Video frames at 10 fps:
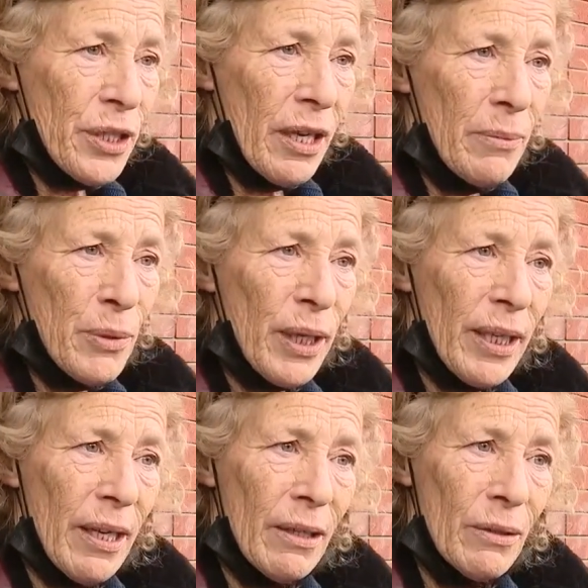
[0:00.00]
times right
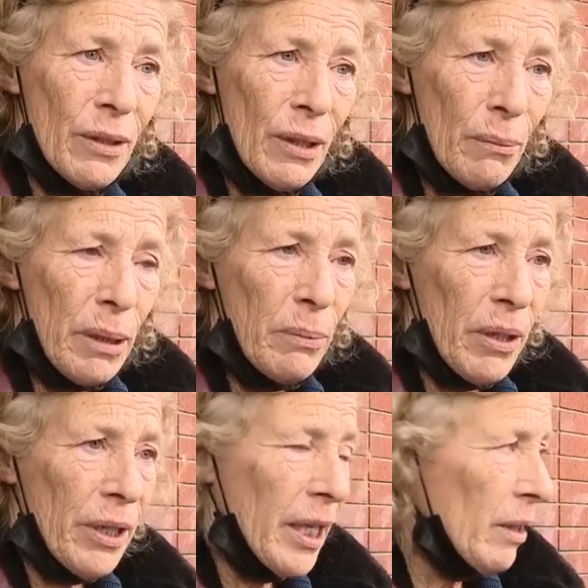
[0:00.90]
now. People
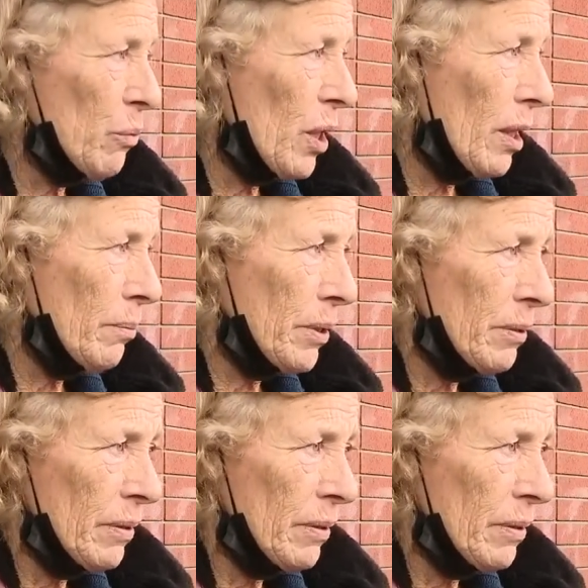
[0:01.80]
are getting robbed.